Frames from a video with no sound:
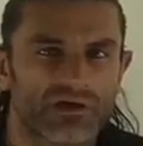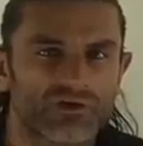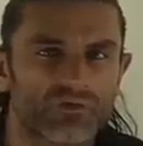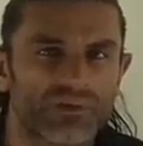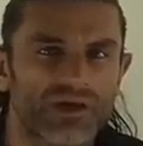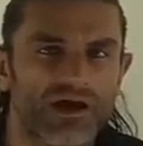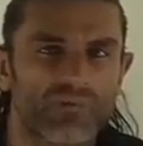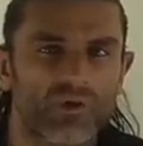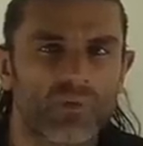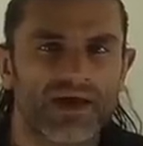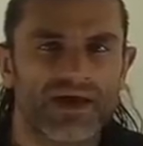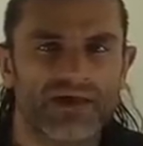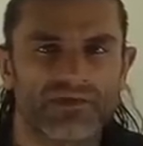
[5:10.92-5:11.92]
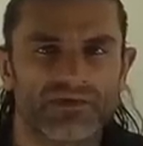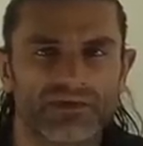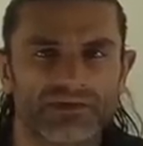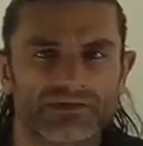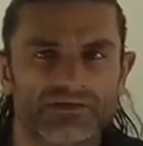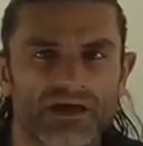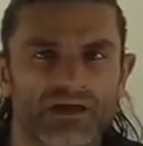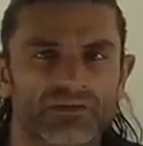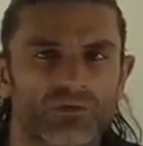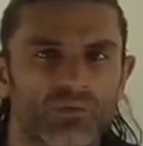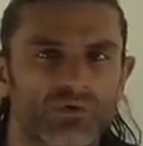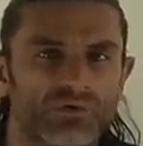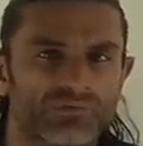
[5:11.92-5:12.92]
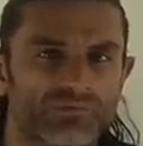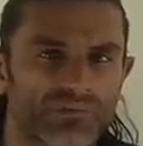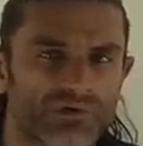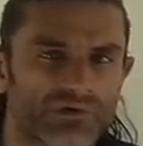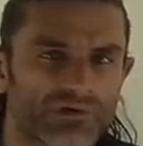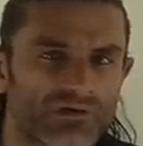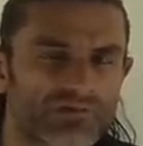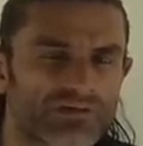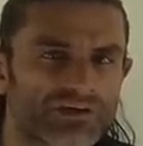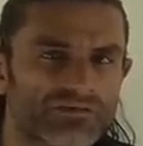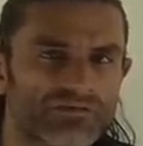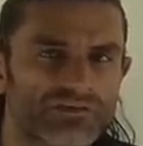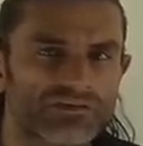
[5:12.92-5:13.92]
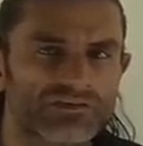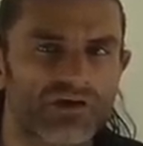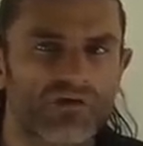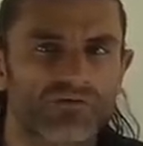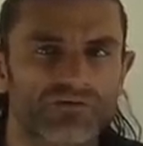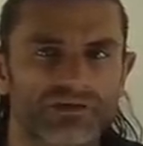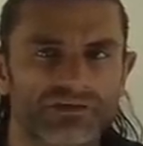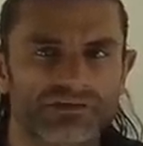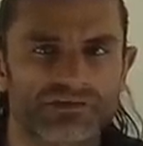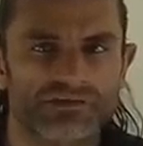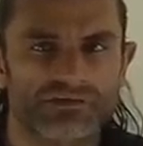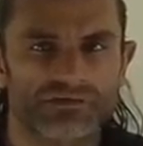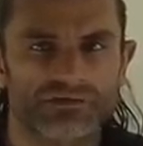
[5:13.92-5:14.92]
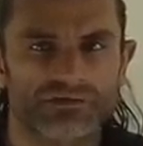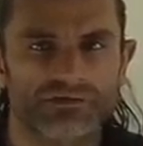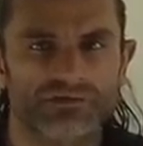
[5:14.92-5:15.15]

And you become aware that inside the womb of each of these dolphins